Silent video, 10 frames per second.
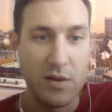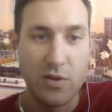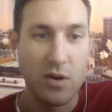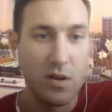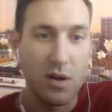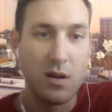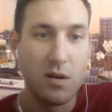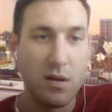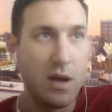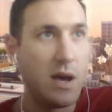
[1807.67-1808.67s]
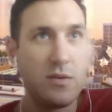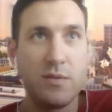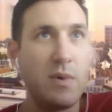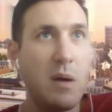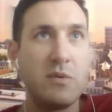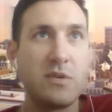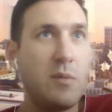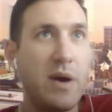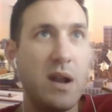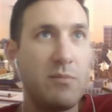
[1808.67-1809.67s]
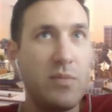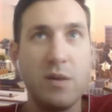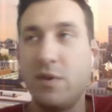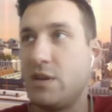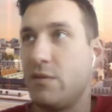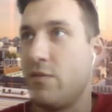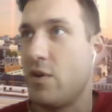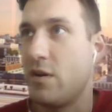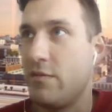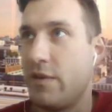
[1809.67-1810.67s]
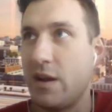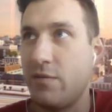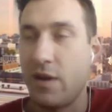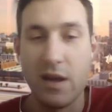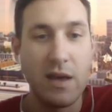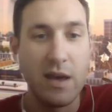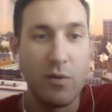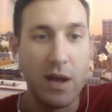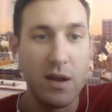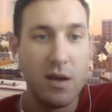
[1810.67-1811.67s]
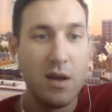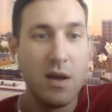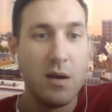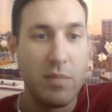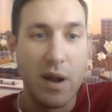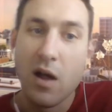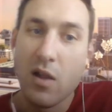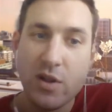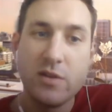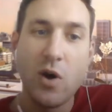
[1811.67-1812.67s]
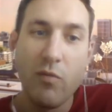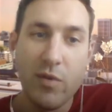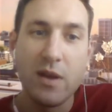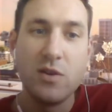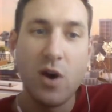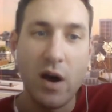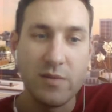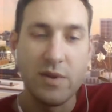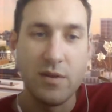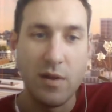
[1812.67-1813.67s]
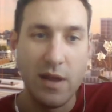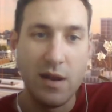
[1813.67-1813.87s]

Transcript: turn it on. Yeah, I'm just going to bet him pretty much every Florida event. I fucking can't wait. But let's hopefully we can dodge him until then.